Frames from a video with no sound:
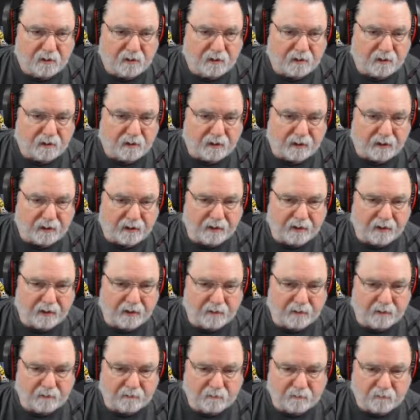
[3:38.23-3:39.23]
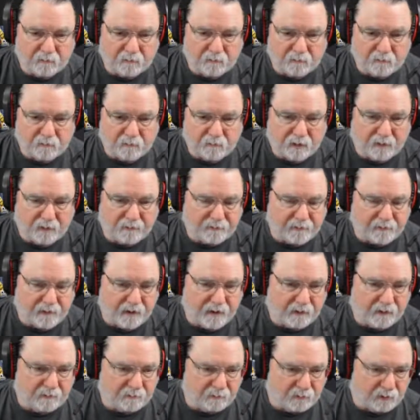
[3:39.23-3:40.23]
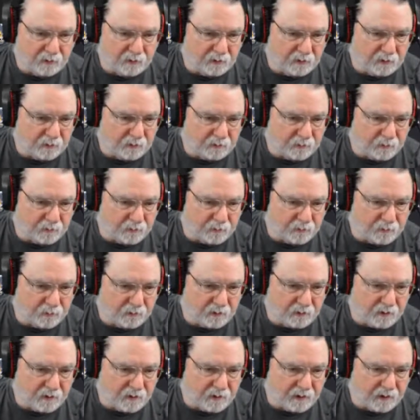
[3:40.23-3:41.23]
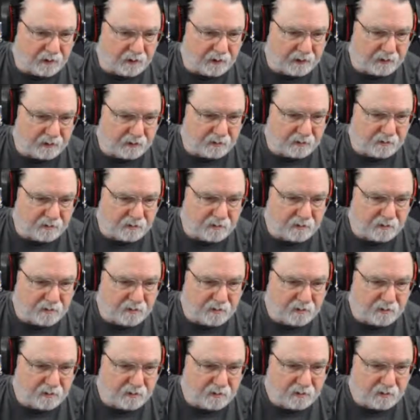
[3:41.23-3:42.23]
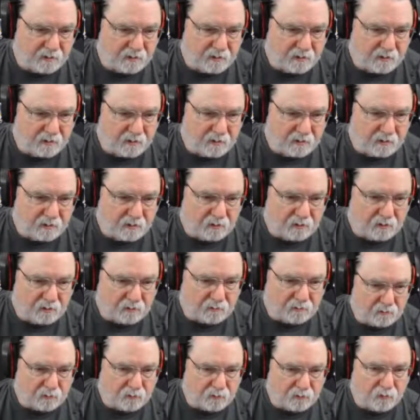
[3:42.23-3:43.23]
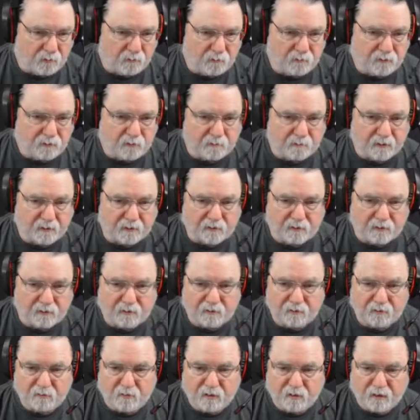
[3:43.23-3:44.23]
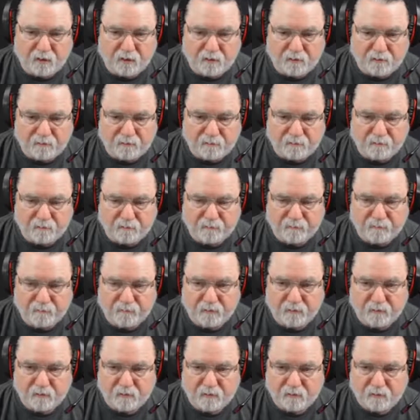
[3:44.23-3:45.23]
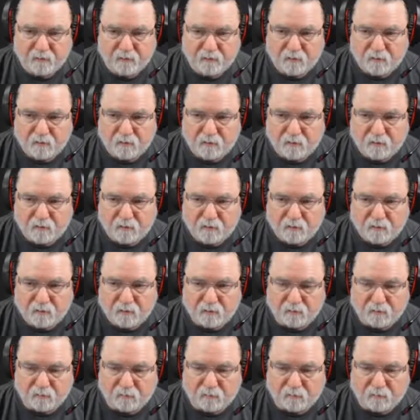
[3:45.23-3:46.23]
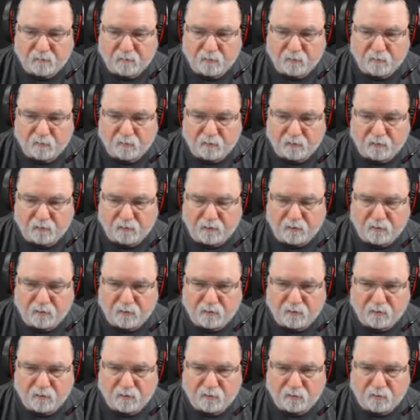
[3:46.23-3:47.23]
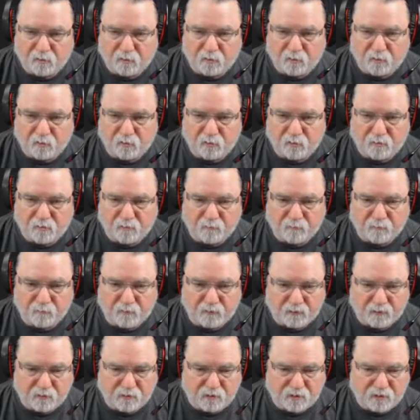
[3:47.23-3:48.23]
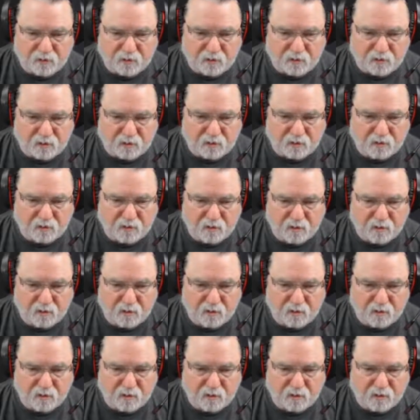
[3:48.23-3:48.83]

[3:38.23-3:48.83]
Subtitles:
and I've got media for days. So to go over to my D drive. I'm going to go into Davinci.